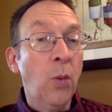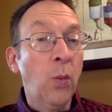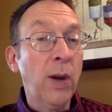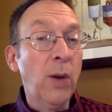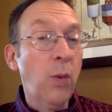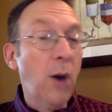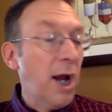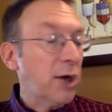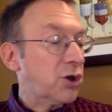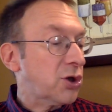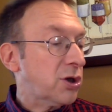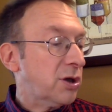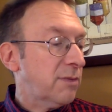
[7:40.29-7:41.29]
We
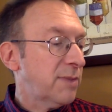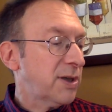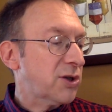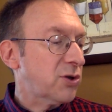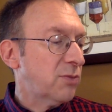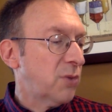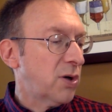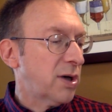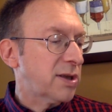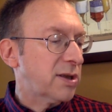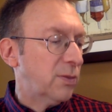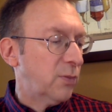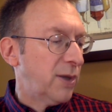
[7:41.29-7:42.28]
watched Mr.
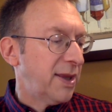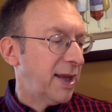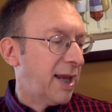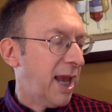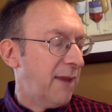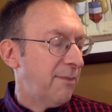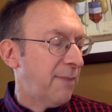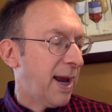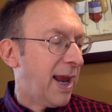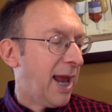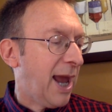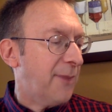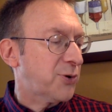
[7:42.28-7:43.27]
Morrison win the game by
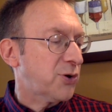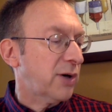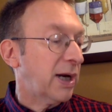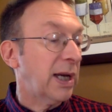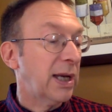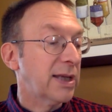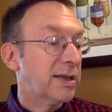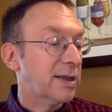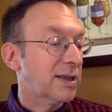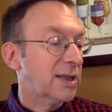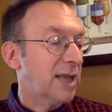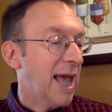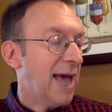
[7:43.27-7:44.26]
capturing
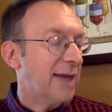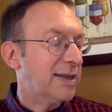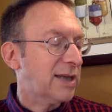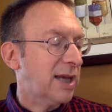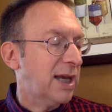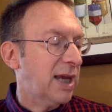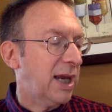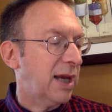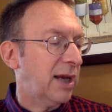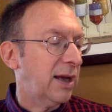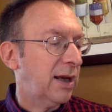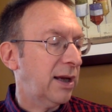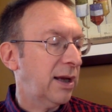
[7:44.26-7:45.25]
Lissa's last king.
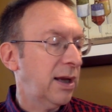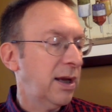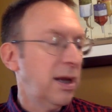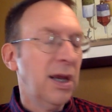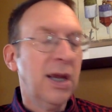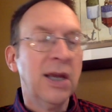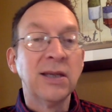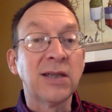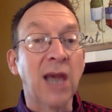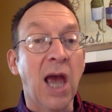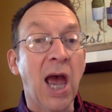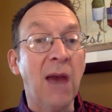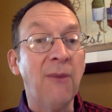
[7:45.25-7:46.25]

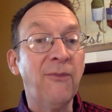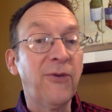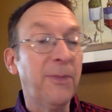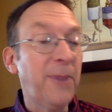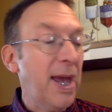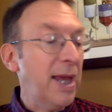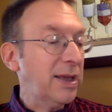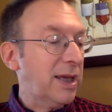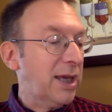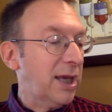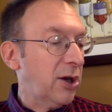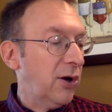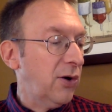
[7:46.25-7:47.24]
"Time for bed,
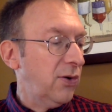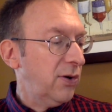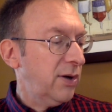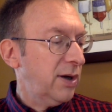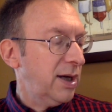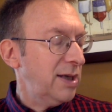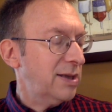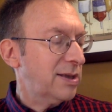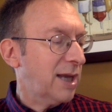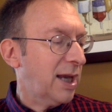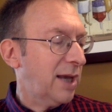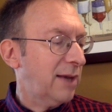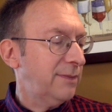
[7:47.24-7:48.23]
kiddo," he
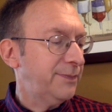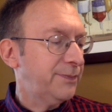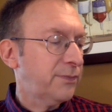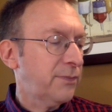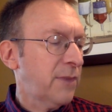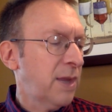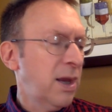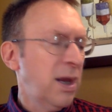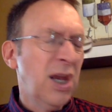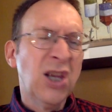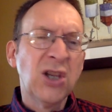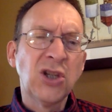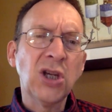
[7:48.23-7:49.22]
said.
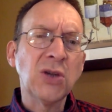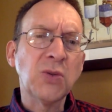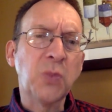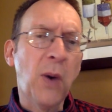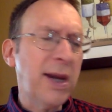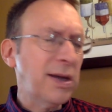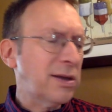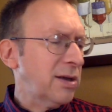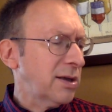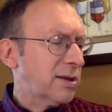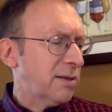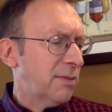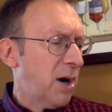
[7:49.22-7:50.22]
"Just wait till
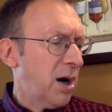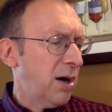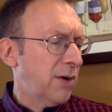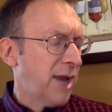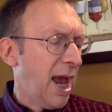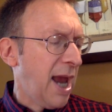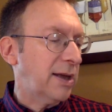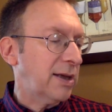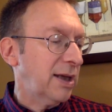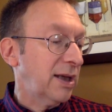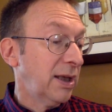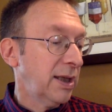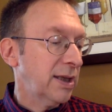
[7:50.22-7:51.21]
tomorrow night,"
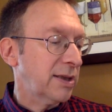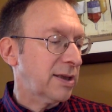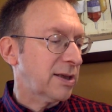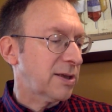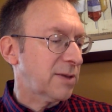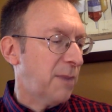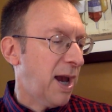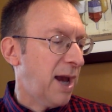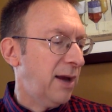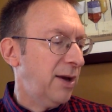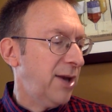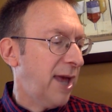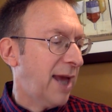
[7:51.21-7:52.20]
Lissa
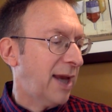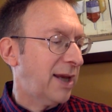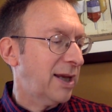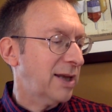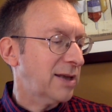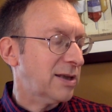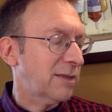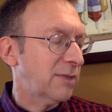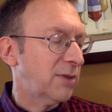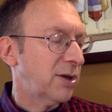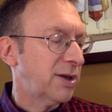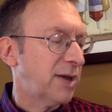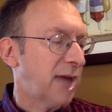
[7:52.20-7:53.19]
smiled and kissed him
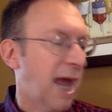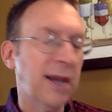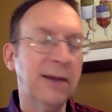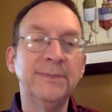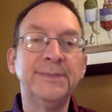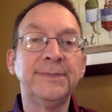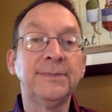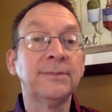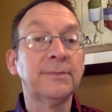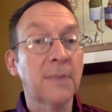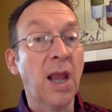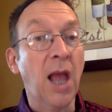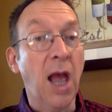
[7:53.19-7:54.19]
goodnight.
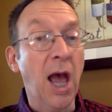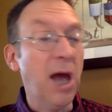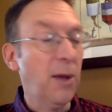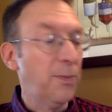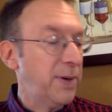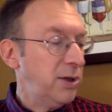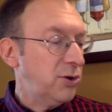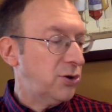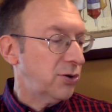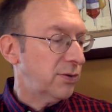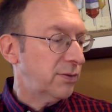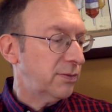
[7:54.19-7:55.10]
"I'll beat you."